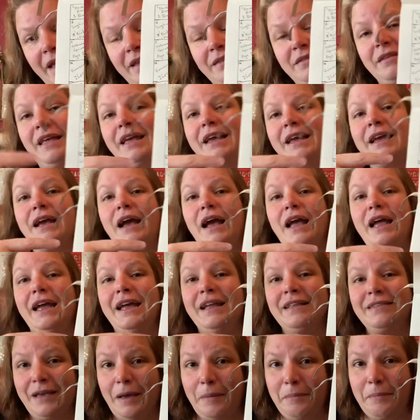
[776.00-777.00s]
like,
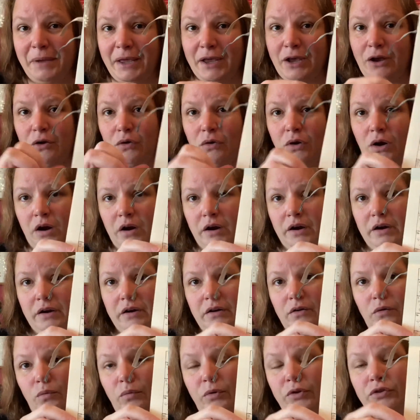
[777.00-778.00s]
it's a bingo
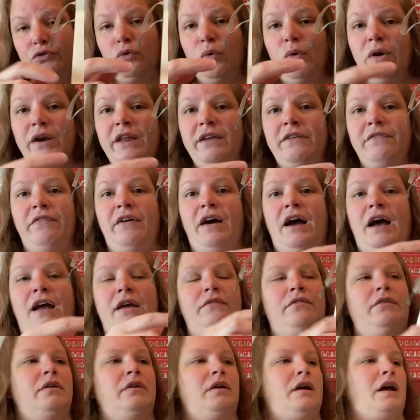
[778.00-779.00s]
card with 25,